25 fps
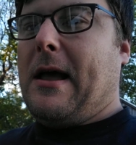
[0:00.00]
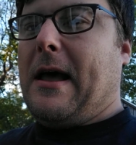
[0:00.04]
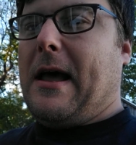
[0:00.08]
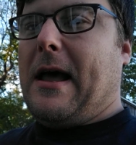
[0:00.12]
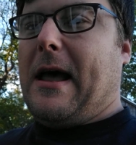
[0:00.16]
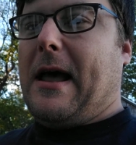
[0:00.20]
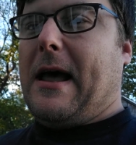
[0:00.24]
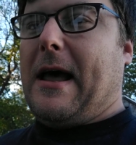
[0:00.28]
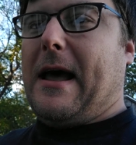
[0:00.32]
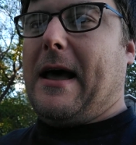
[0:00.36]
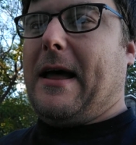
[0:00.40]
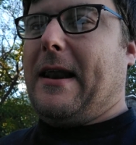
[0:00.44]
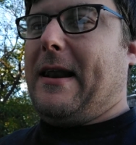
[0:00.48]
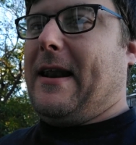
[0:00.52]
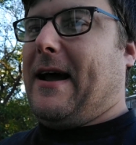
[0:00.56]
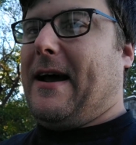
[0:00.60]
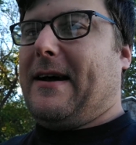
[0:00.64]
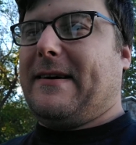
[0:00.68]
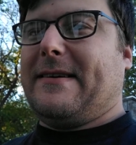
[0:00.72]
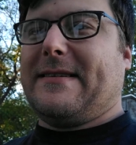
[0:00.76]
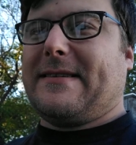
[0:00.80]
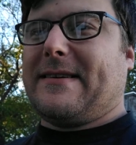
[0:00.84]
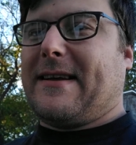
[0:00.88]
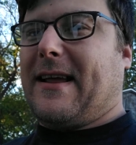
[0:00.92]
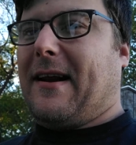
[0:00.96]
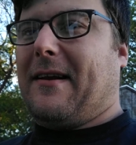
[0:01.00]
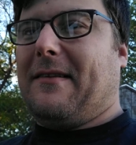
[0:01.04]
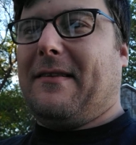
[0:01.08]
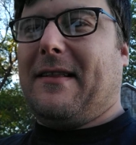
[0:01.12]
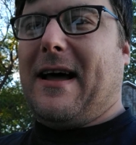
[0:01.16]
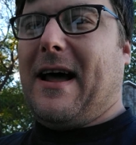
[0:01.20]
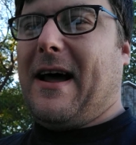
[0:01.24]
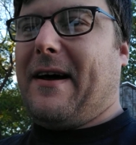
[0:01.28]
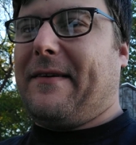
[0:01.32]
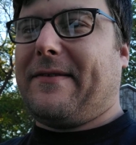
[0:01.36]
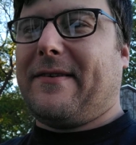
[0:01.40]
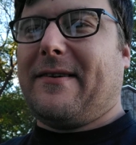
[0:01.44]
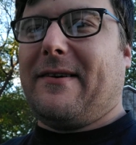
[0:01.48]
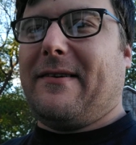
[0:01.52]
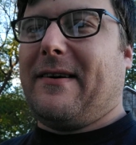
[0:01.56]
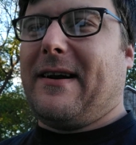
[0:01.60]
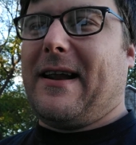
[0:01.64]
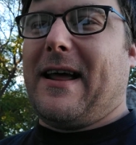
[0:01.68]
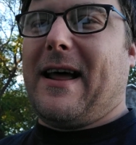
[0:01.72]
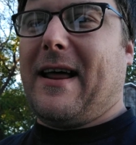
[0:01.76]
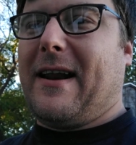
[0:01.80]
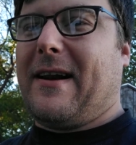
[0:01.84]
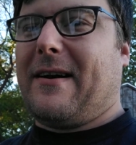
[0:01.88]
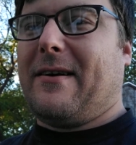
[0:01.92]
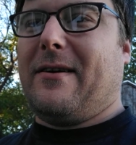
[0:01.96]
And I just kind of laughed going,
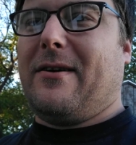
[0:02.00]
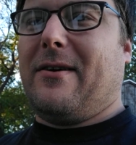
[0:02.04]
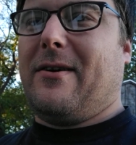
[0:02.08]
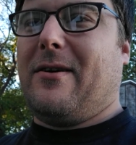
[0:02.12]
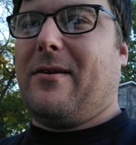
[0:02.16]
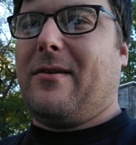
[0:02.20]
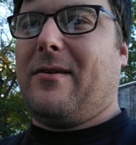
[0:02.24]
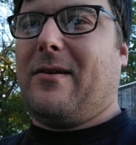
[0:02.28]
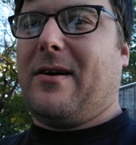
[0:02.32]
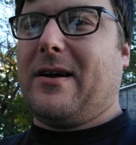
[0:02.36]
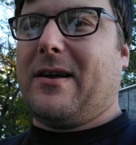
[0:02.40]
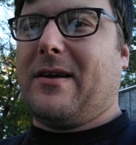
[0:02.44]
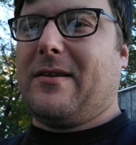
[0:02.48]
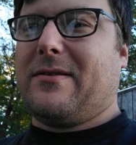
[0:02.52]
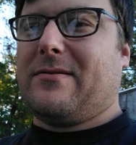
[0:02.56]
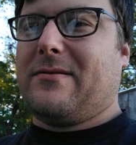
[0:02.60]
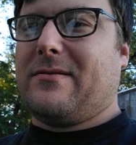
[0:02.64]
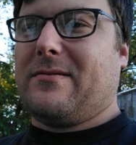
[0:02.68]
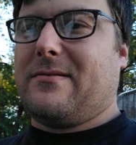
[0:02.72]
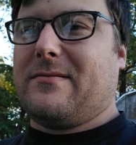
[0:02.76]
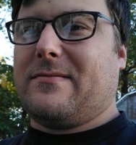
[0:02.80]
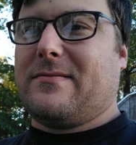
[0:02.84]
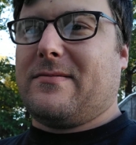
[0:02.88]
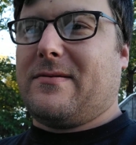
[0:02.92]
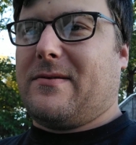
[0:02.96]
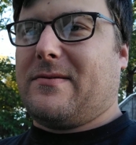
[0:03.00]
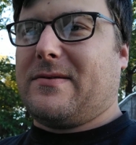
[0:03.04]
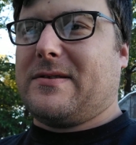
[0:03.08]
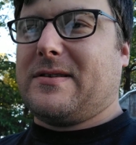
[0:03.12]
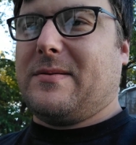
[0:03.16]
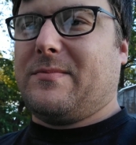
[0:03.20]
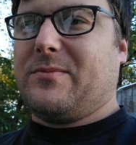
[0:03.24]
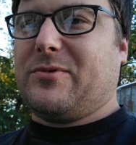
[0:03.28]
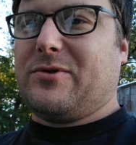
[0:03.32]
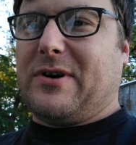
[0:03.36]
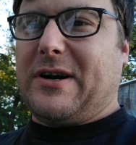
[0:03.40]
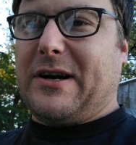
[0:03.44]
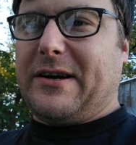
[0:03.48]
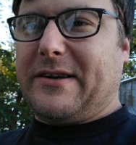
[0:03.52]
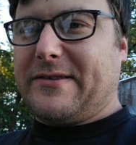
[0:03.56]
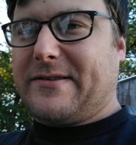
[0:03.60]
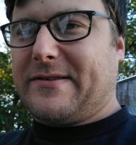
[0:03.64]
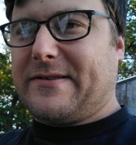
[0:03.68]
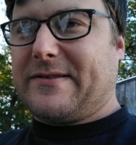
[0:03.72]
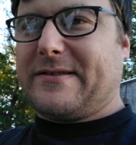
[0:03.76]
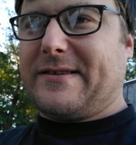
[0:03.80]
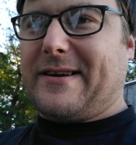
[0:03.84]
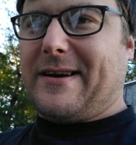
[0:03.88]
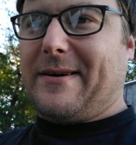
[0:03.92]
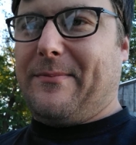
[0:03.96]
I don't know, I could throw some drinks
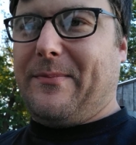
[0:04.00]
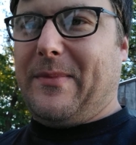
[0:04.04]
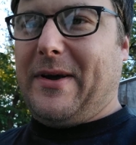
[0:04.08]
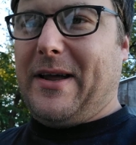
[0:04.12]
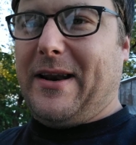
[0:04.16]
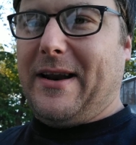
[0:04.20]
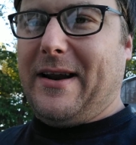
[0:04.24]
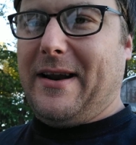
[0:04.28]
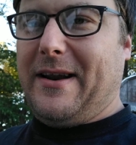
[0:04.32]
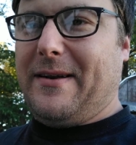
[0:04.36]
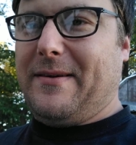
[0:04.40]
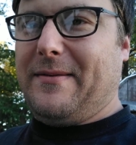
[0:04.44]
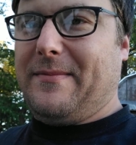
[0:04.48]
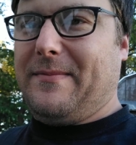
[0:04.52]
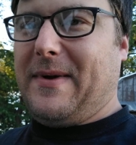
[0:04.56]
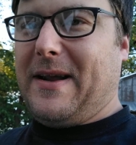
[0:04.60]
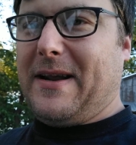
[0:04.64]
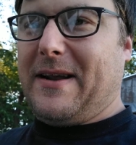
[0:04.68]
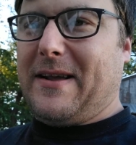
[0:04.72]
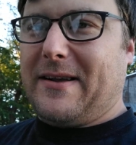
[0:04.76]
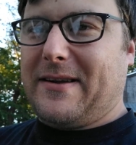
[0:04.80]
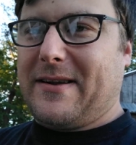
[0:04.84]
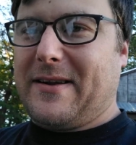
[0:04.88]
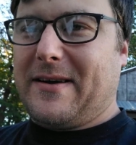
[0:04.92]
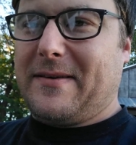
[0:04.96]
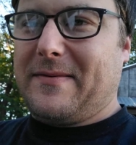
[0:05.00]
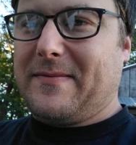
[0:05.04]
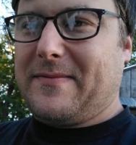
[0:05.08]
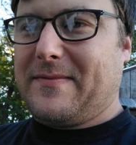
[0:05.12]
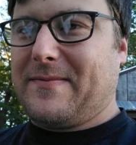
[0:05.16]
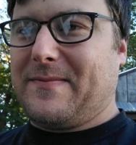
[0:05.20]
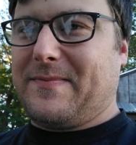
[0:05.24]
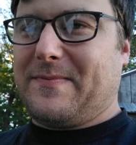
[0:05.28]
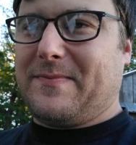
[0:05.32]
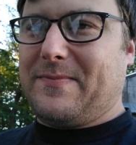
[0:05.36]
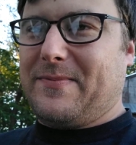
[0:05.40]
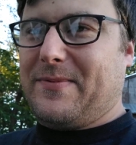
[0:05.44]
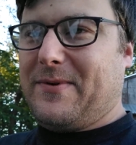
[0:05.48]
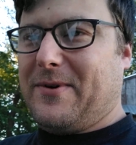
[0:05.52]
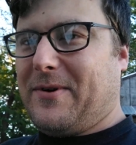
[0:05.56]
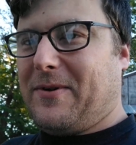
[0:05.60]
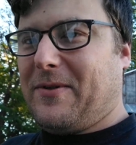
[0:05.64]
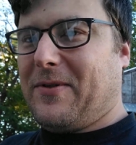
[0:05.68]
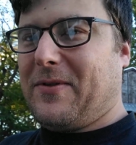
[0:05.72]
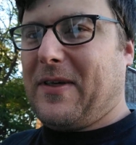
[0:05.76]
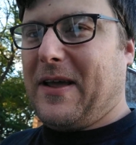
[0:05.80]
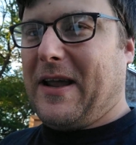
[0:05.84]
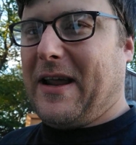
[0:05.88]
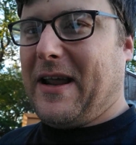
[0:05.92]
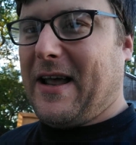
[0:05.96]
or something in it and make like a little
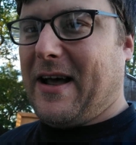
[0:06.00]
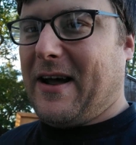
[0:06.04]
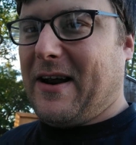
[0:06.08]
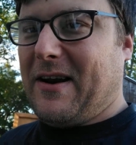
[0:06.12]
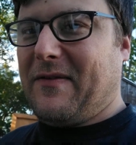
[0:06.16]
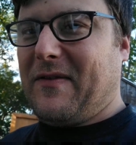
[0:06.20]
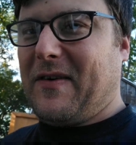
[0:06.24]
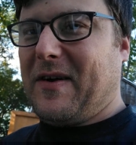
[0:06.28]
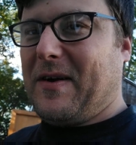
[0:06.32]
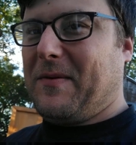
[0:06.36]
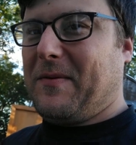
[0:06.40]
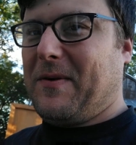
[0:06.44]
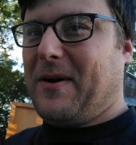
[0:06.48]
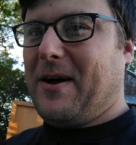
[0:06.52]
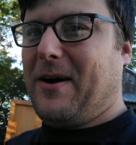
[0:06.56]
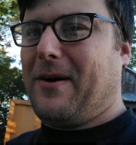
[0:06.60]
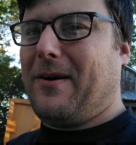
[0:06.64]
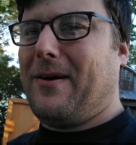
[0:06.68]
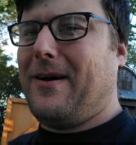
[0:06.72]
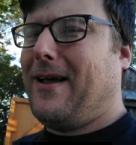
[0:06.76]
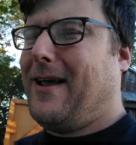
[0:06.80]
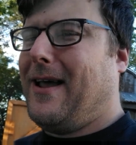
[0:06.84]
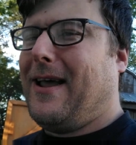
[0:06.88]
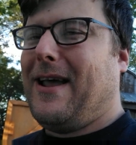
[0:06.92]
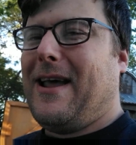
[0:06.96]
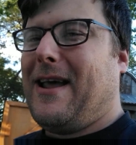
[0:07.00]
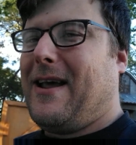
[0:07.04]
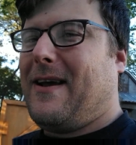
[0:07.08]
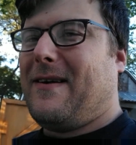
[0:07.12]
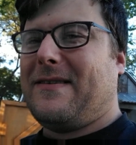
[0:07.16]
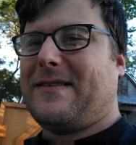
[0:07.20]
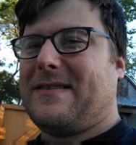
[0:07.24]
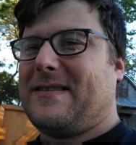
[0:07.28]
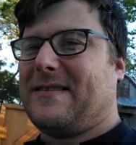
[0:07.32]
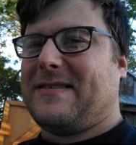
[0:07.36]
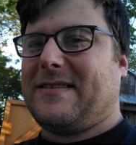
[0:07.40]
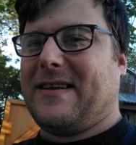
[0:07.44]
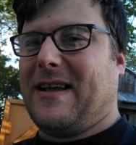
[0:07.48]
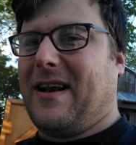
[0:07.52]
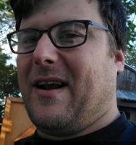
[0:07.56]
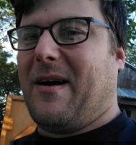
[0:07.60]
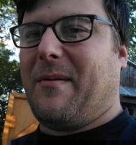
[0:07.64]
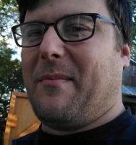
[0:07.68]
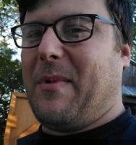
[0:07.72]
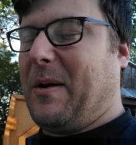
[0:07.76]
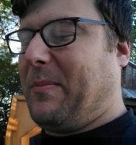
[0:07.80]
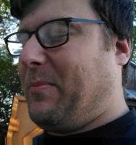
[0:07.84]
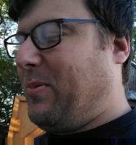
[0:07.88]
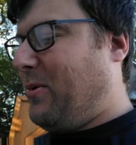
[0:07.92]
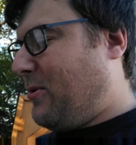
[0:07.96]
thing out of it. Well, it was just sitting
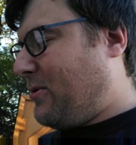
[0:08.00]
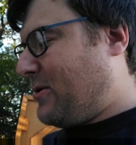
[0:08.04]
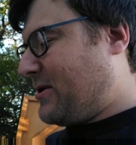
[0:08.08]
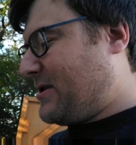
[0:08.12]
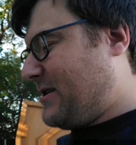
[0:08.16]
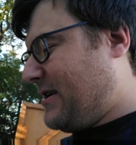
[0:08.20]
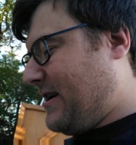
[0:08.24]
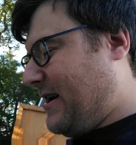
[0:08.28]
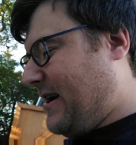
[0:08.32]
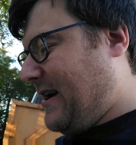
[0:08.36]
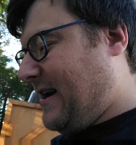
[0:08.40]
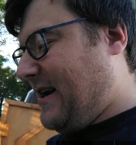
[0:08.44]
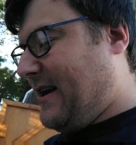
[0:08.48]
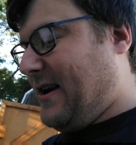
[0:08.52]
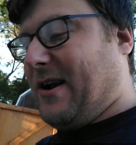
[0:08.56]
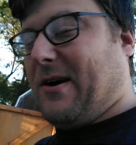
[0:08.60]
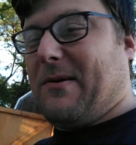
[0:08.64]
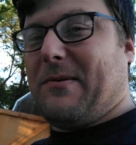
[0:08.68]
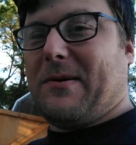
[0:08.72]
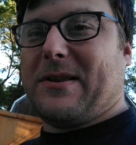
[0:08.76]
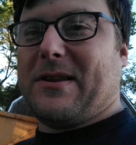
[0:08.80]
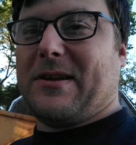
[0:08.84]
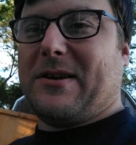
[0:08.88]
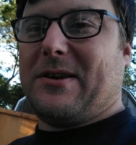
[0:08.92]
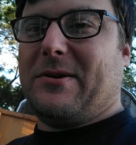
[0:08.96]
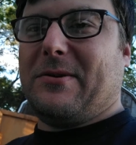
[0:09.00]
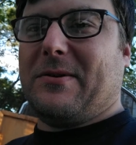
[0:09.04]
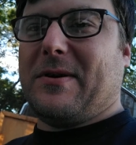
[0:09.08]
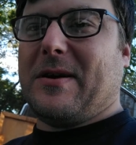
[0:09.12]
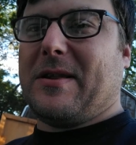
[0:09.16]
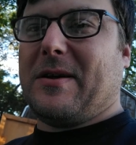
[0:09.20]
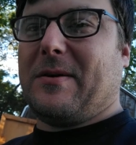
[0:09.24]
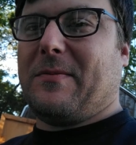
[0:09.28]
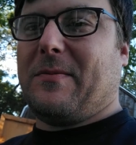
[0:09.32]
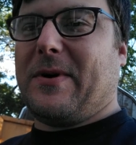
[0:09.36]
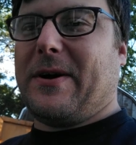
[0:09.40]
on my porch and I didn't know what to do with it.